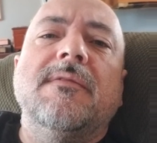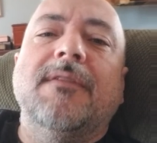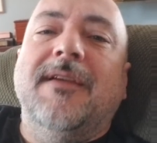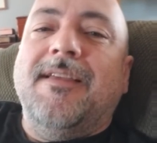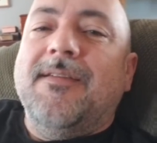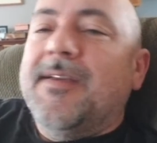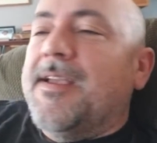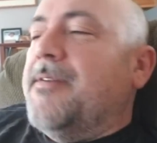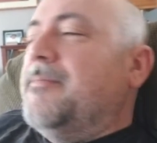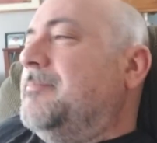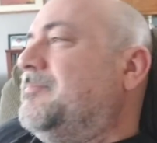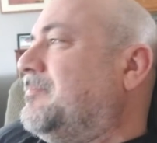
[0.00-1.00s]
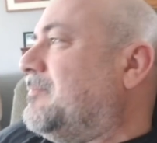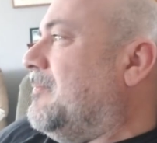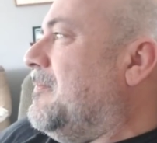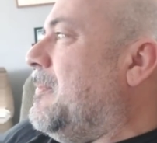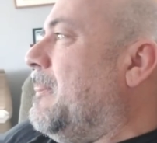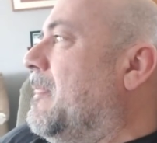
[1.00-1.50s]
There we go.
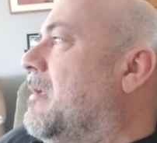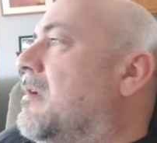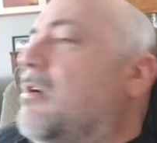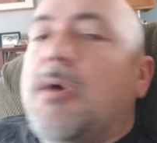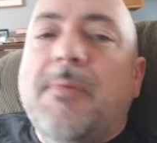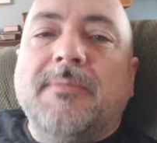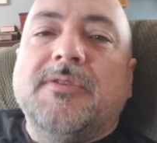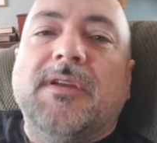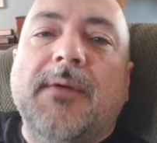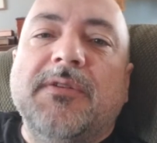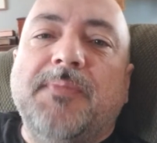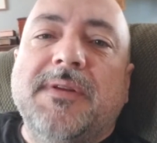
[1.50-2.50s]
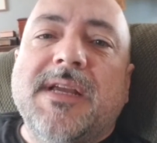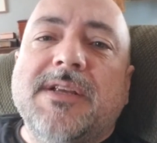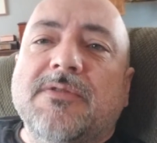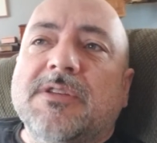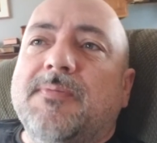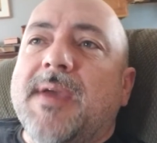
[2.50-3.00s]
Oh, I'm sorry, that was
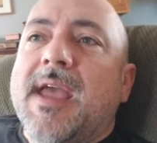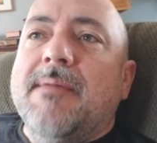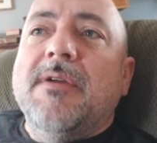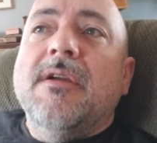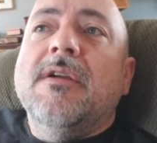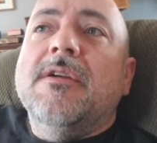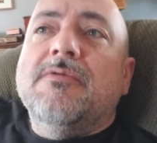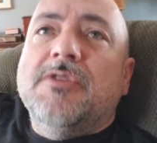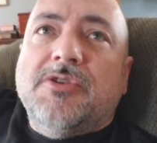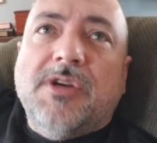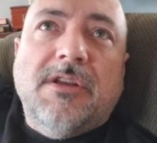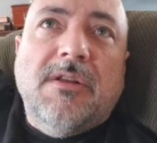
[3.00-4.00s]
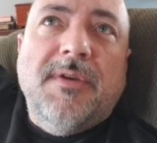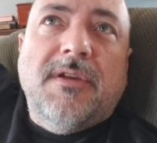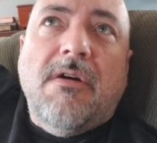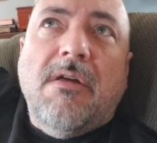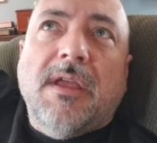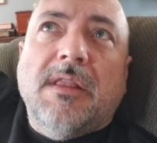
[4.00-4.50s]
potential spam. Restricted will be
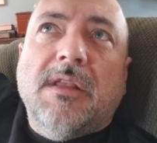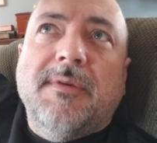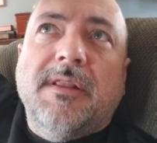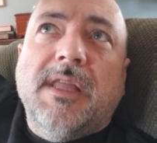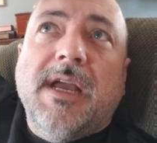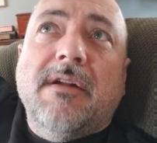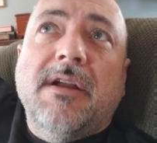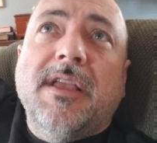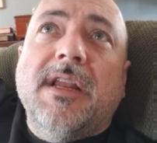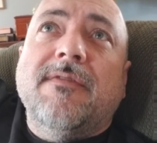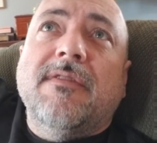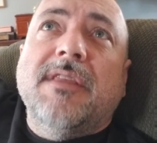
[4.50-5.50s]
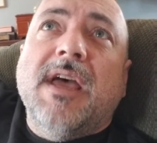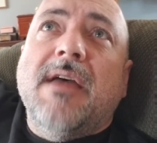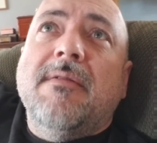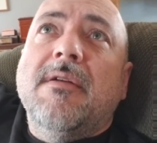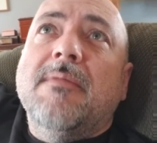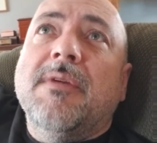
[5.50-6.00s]
calling a little bit later, and then after
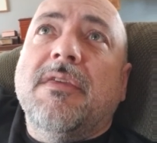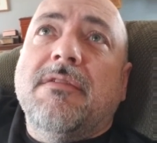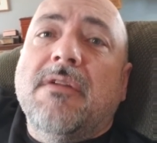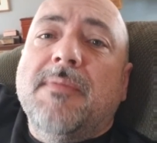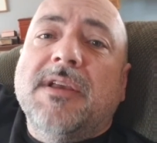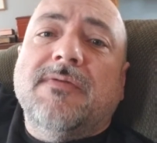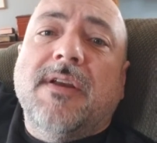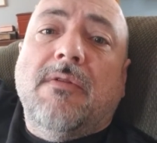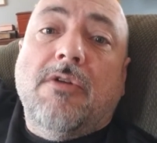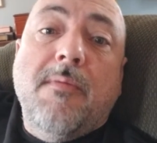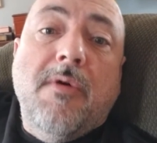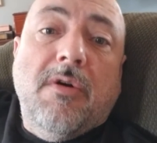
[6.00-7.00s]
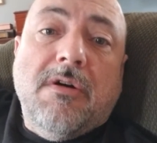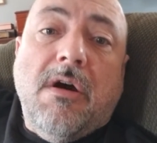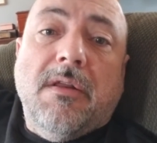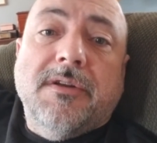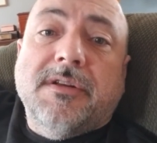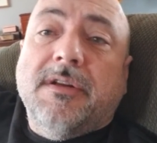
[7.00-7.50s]
that, my third best friend,
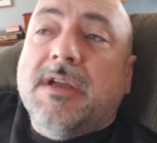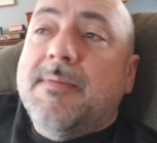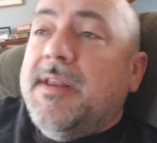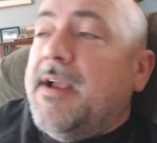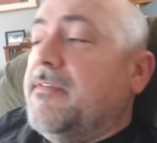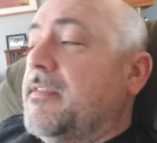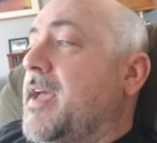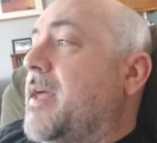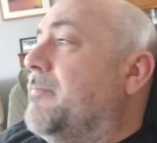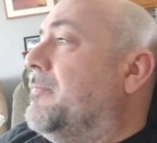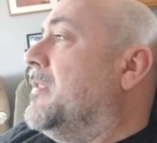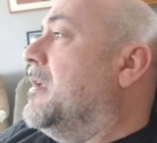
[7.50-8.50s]
Robocaller, is going to come in after that.